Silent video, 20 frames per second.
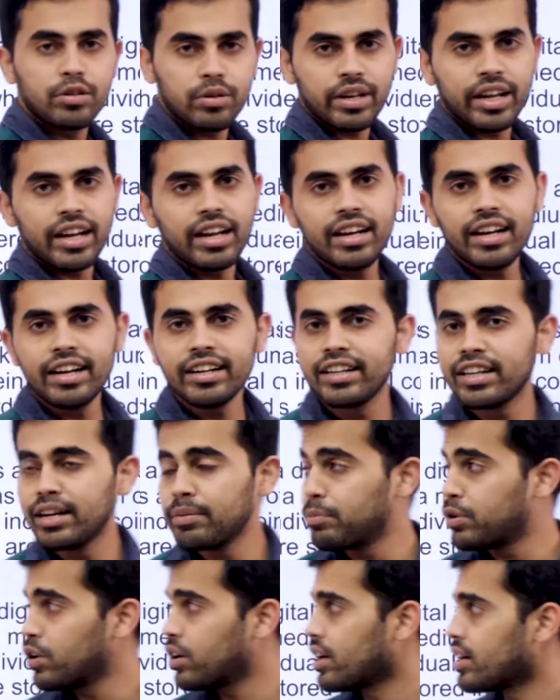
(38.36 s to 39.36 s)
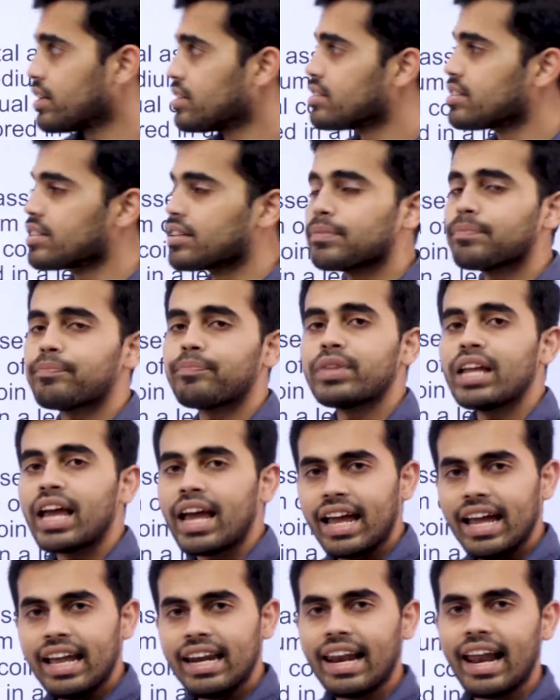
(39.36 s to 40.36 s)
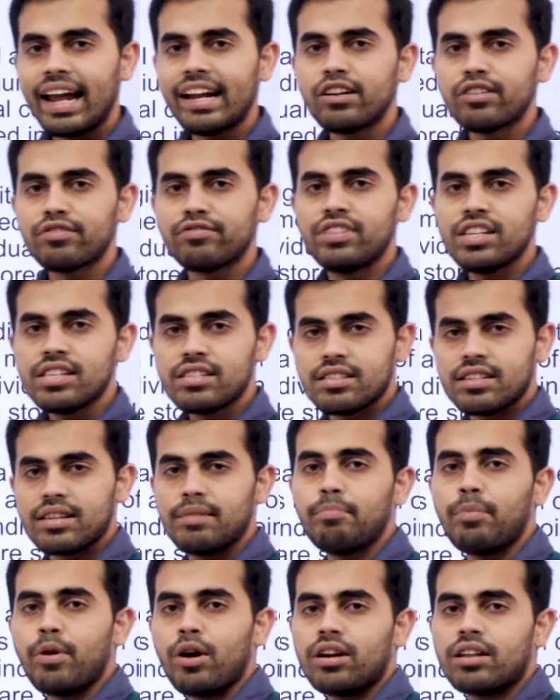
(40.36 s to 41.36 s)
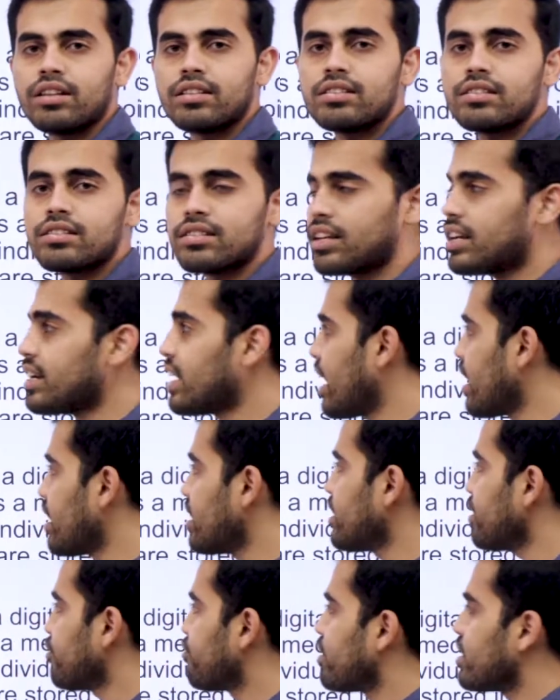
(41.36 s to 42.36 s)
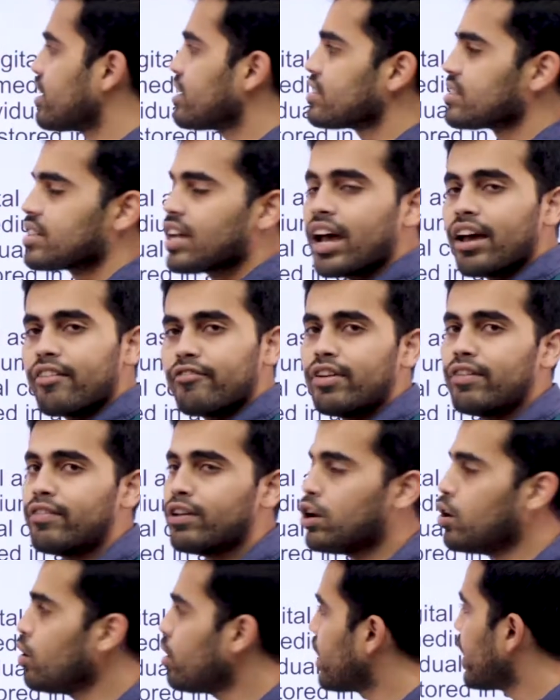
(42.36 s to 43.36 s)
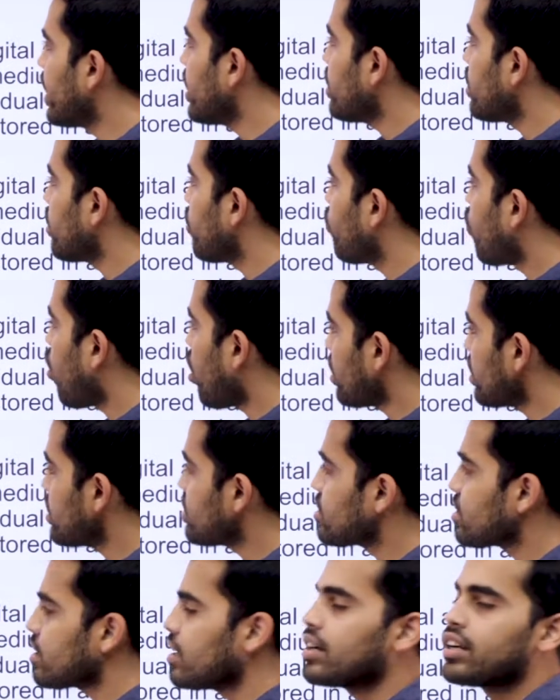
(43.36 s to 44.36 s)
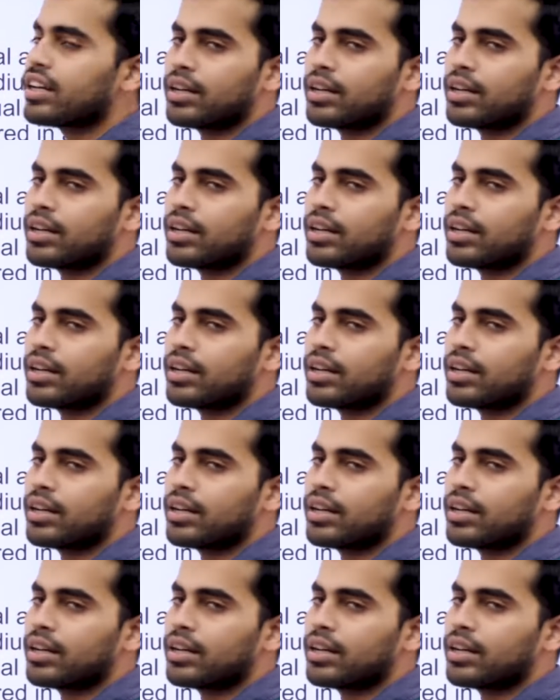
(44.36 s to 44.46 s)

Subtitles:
to regulate cryptocurrency. In light of this importance in current affairs, we will look at what is a